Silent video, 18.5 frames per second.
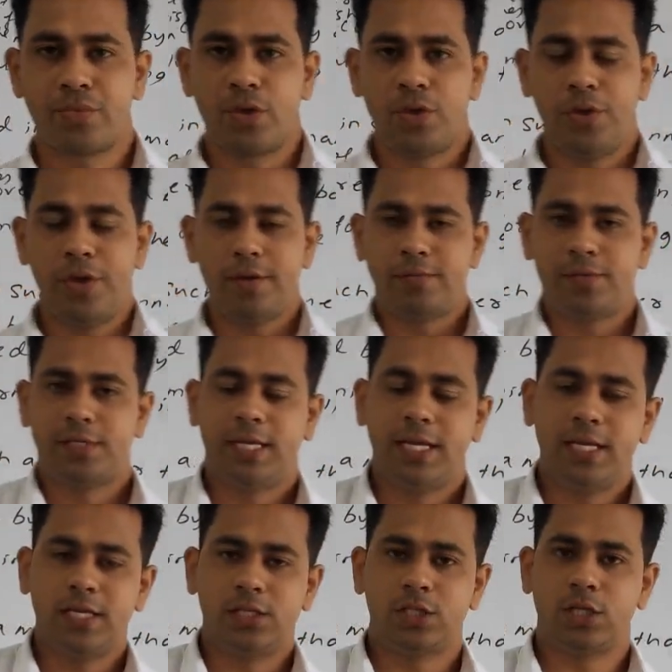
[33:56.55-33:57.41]
We have
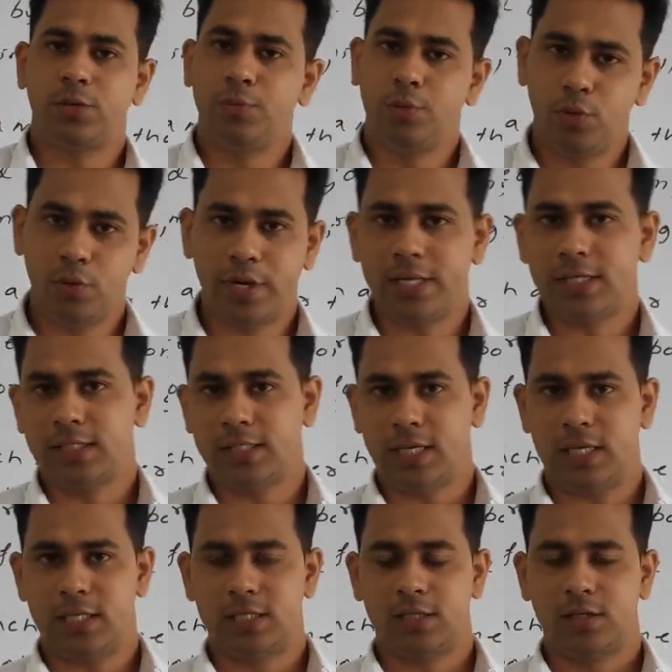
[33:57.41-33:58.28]
seen some
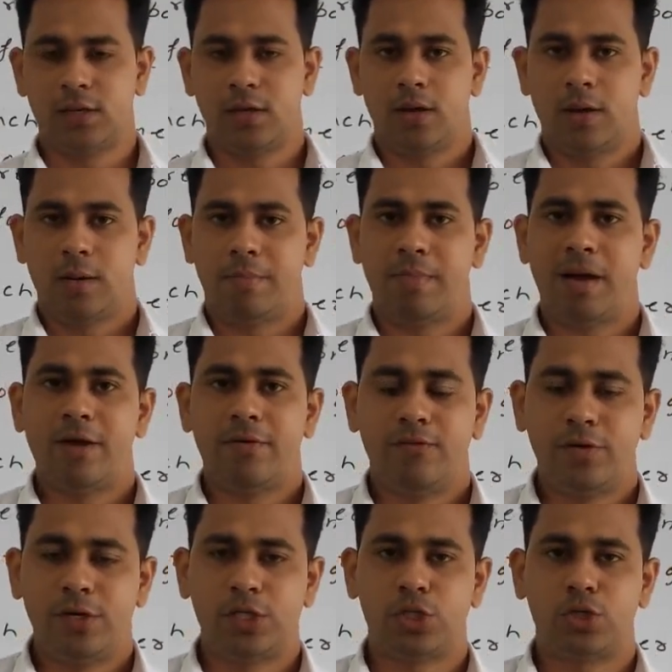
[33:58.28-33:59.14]
utensils by
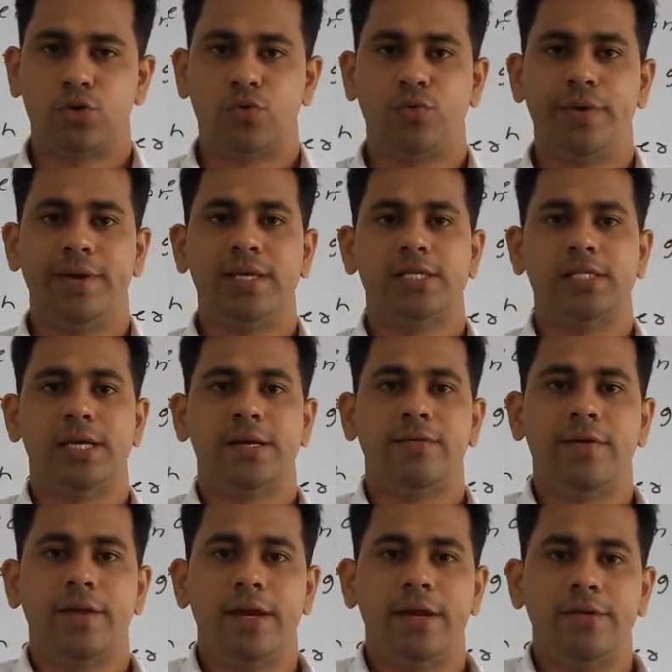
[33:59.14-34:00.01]
which we
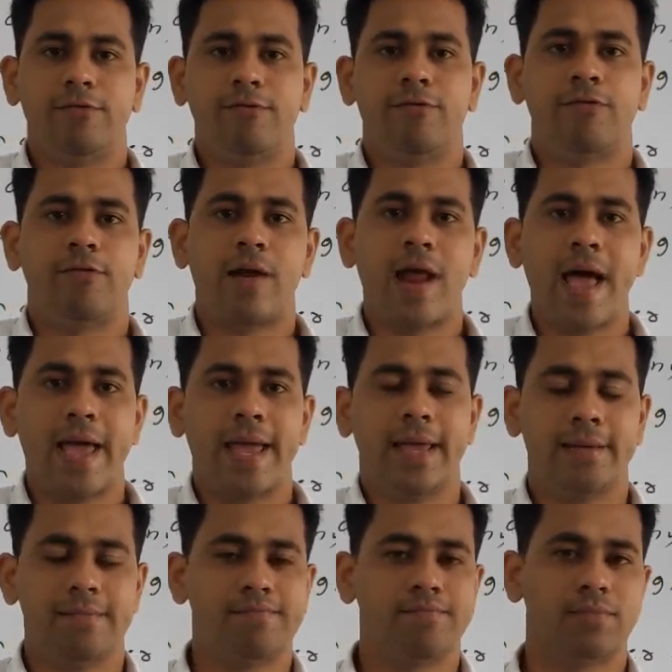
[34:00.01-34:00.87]
generally
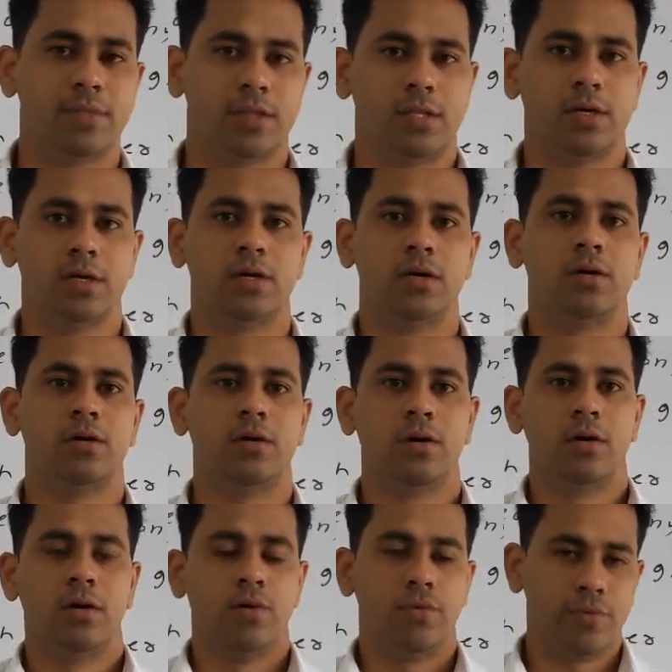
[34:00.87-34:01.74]
fry
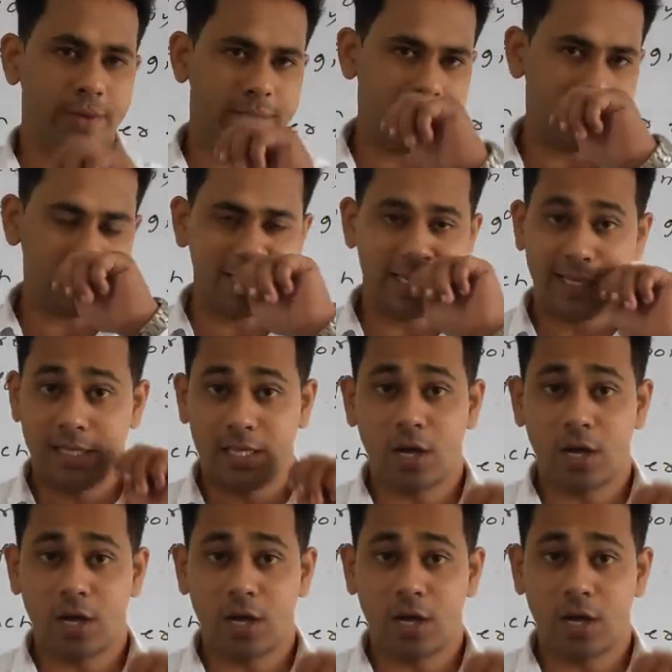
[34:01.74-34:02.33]
the, we can say in the